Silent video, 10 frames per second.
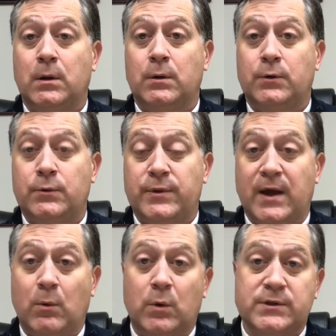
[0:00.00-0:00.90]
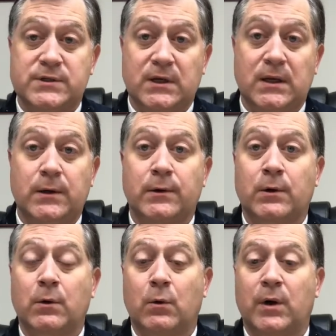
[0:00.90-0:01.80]
Do that once a year
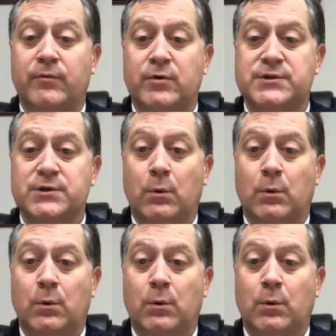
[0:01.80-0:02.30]
or every so